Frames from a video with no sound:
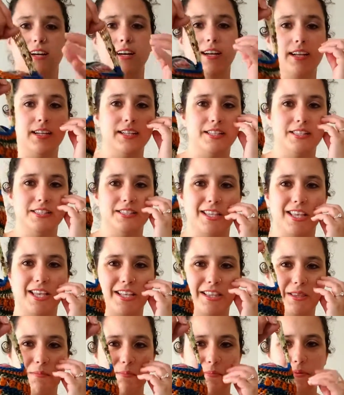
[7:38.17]
It's
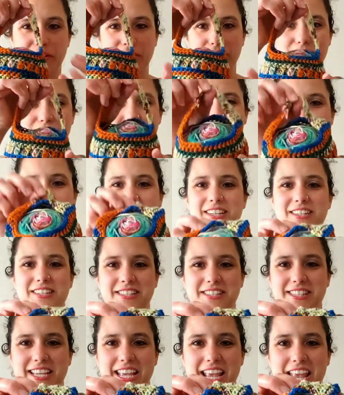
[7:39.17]
like the perfect little
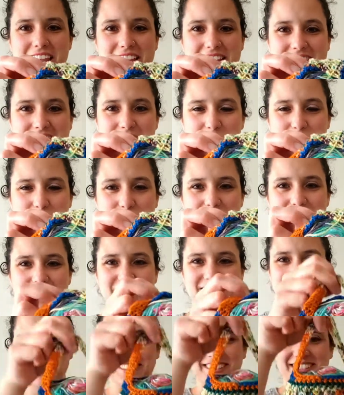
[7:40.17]
skein keeper.
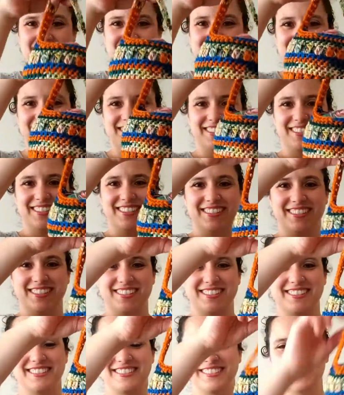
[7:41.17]

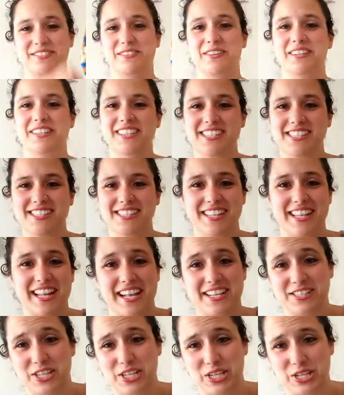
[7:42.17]
So at least it
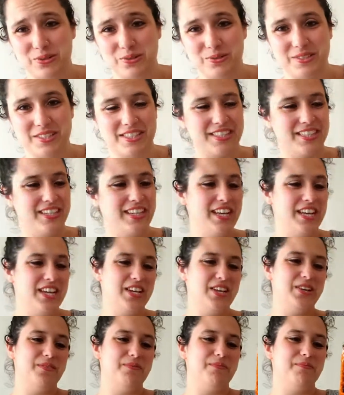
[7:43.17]
has a use.
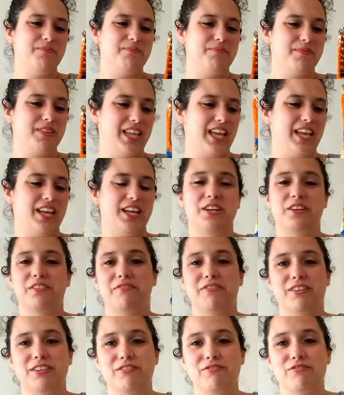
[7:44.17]
It could
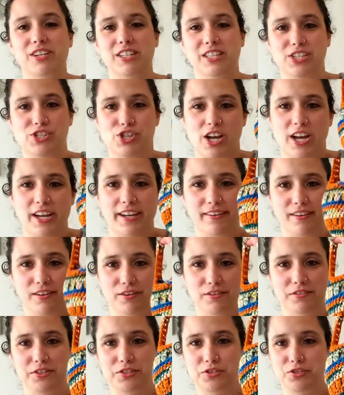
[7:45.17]
fit a really giant
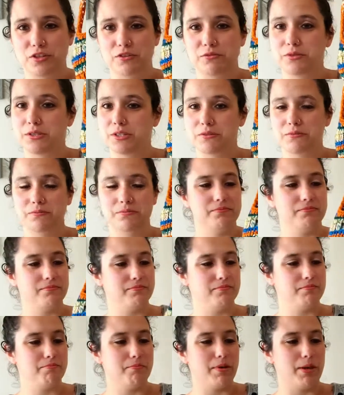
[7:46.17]
orange though too.
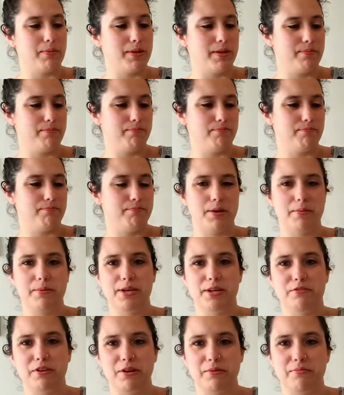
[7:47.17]
Maybe
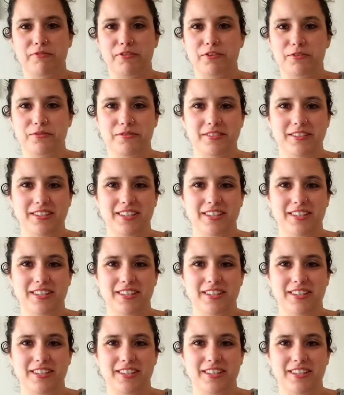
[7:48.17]
a grapefruit.